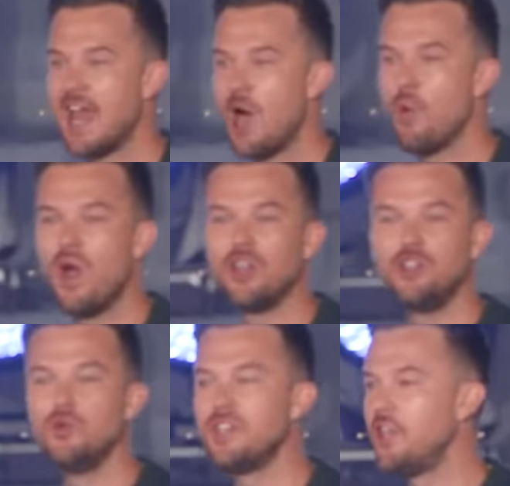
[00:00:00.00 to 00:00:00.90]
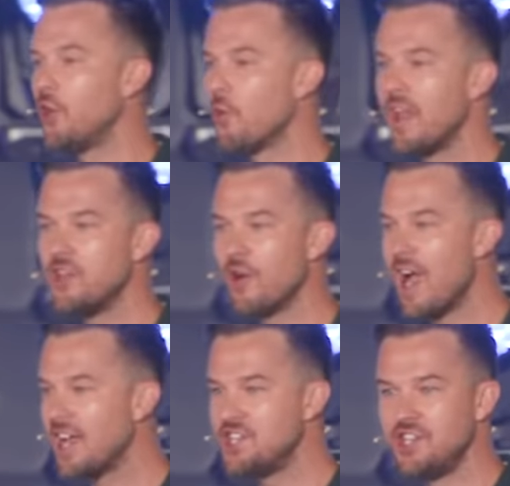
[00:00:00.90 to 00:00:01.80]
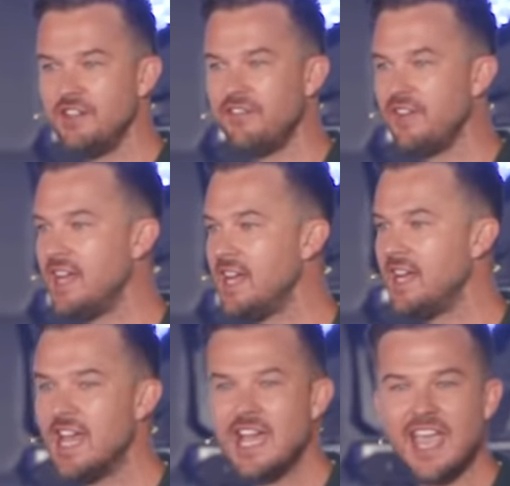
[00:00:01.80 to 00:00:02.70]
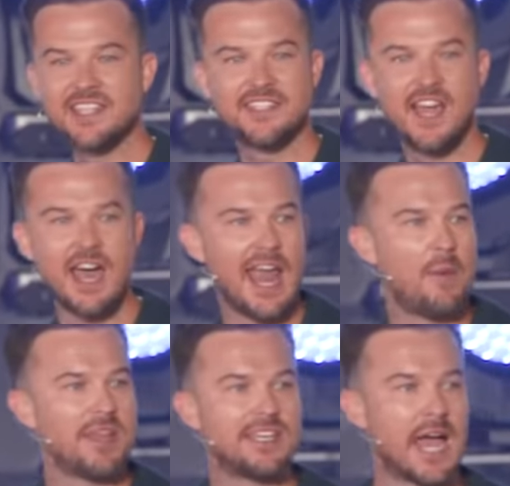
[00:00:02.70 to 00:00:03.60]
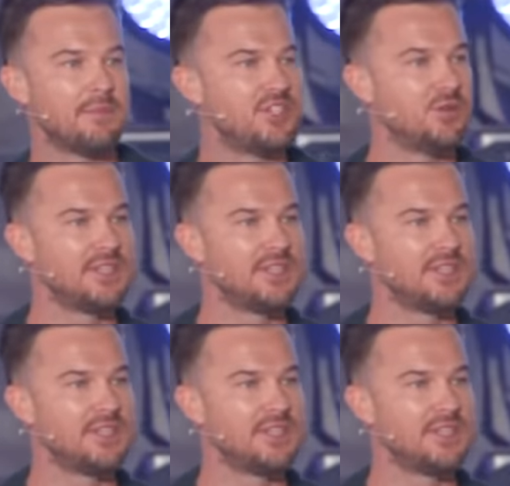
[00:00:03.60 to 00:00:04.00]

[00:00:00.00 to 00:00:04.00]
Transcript: how well you curate your IG feed. It's not how many times you